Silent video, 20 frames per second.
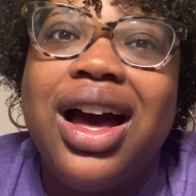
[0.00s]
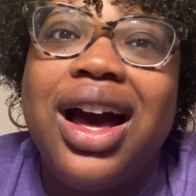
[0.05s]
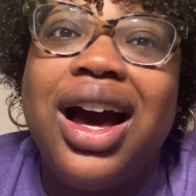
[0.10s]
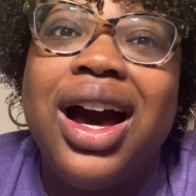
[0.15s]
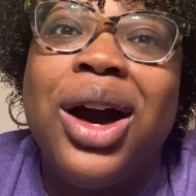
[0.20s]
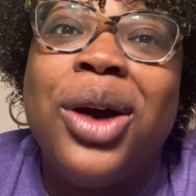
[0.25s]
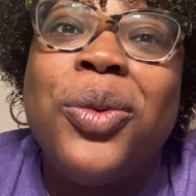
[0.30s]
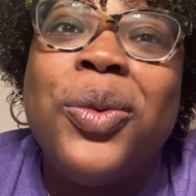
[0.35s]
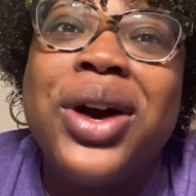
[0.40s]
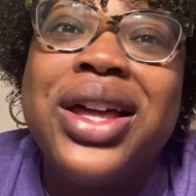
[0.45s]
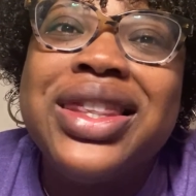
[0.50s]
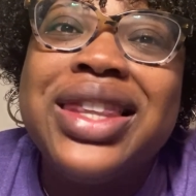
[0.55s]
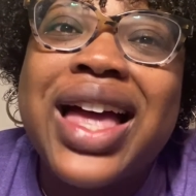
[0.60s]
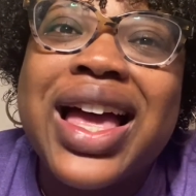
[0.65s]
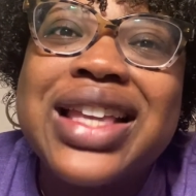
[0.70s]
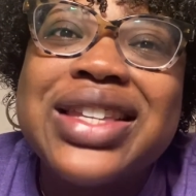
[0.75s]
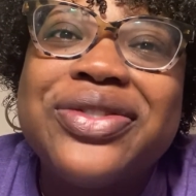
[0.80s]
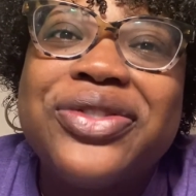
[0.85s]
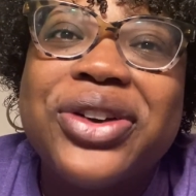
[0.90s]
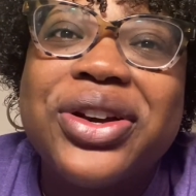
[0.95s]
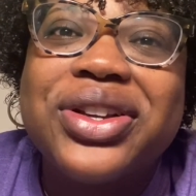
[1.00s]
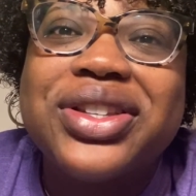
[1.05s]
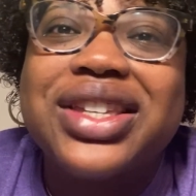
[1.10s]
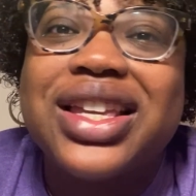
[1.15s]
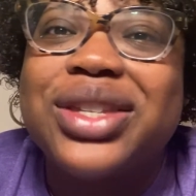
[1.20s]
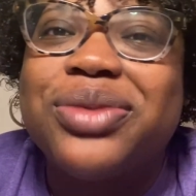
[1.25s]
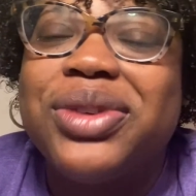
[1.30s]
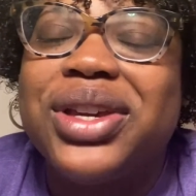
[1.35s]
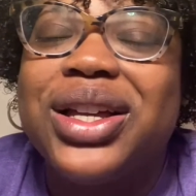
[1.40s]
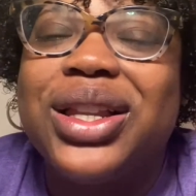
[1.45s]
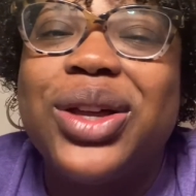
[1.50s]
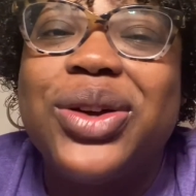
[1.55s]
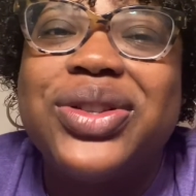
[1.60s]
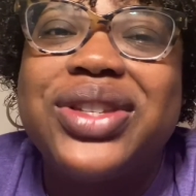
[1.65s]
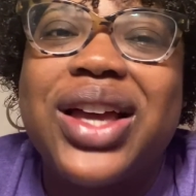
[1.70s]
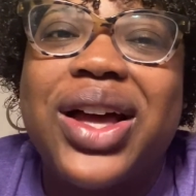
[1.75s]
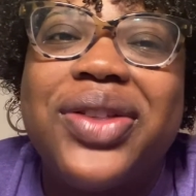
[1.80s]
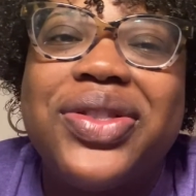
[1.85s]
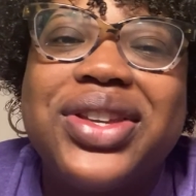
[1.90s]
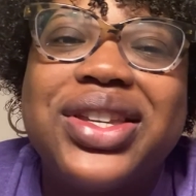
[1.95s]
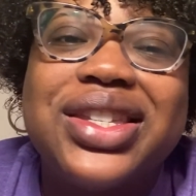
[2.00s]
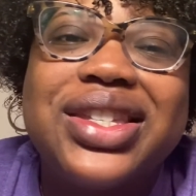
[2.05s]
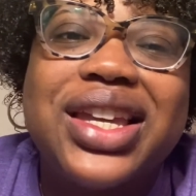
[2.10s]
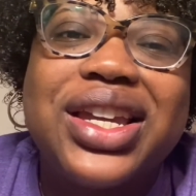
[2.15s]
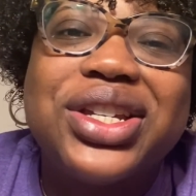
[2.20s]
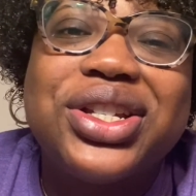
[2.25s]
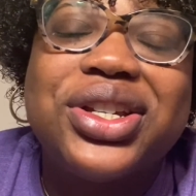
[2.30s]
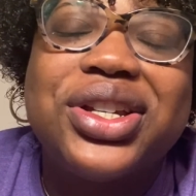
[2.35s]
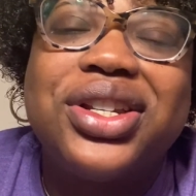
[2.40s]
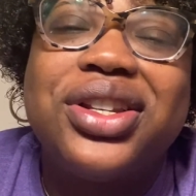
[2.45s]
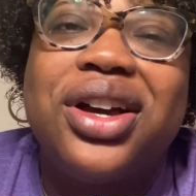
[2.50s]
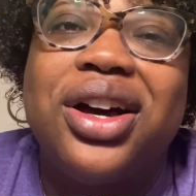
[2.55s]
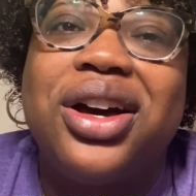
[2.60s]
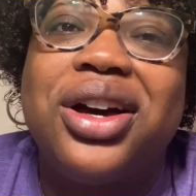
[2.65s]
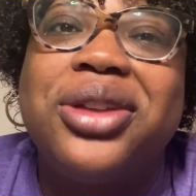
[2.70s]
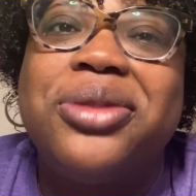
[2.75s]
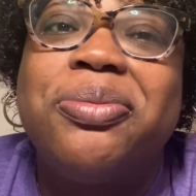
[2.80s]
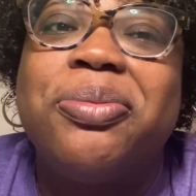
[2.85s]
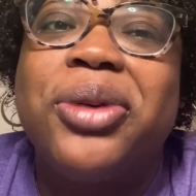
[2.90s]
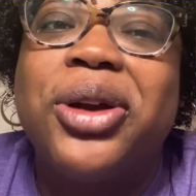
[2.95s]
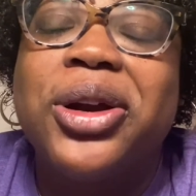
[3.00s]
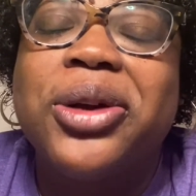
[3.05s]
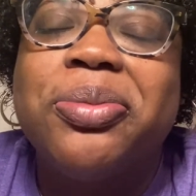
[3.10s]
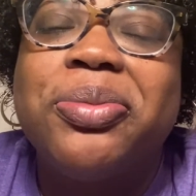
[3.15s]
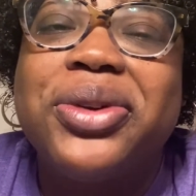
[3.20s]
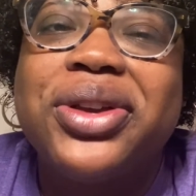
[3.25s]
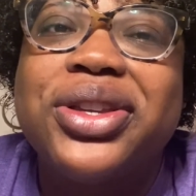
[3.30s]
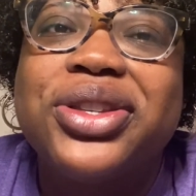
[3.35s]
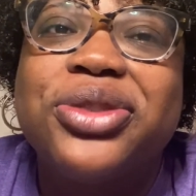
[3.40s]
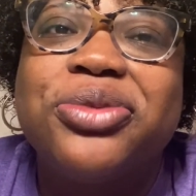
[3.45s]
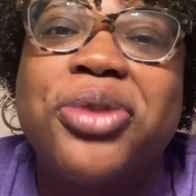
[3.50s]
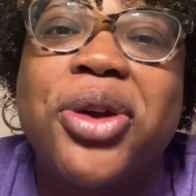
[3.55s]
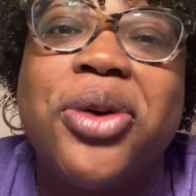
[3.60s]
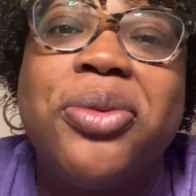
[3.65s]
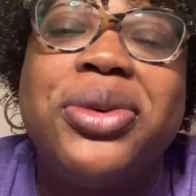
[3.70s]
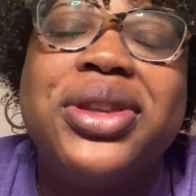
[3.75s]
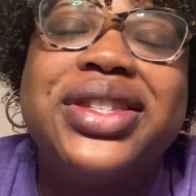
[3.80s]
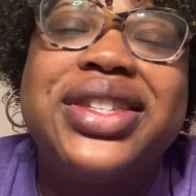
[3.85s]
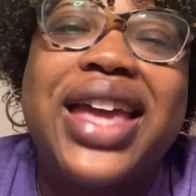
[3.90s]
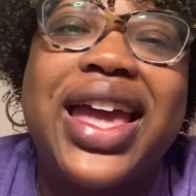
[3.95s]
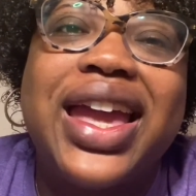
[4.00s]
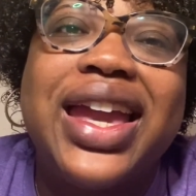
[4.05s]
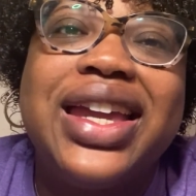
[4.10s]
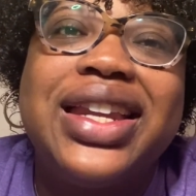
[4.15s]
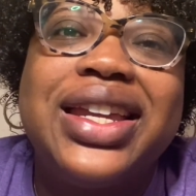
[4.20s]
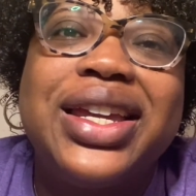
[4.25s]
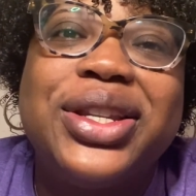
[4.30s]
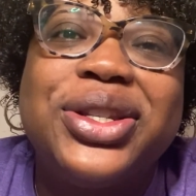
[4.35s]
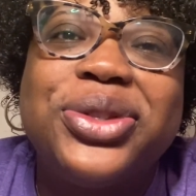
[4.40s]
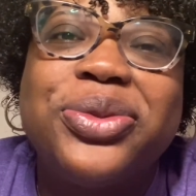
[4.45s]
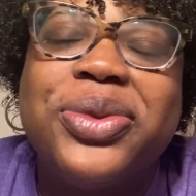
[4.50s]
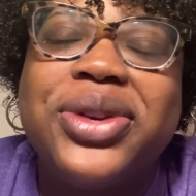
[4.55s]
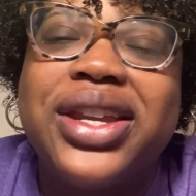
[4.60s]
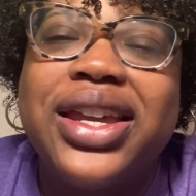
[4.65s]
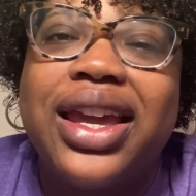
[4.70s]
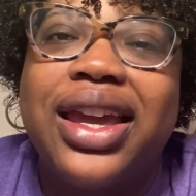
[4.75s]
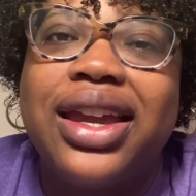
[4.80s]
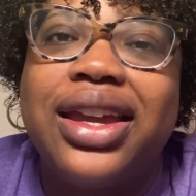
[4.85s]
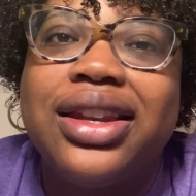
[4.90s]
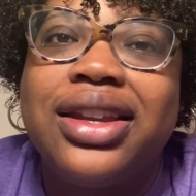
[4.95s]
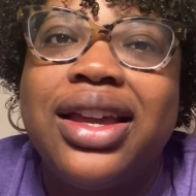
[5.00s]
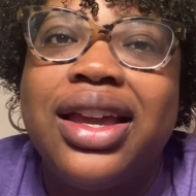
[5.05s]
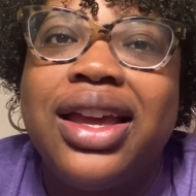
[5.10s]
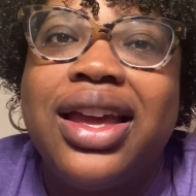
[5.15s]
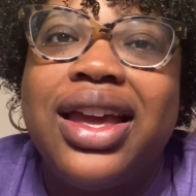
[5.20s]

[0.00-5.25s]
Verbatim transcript: Uh, one last verse as we close out this session on purpose, Romans 8 and 28.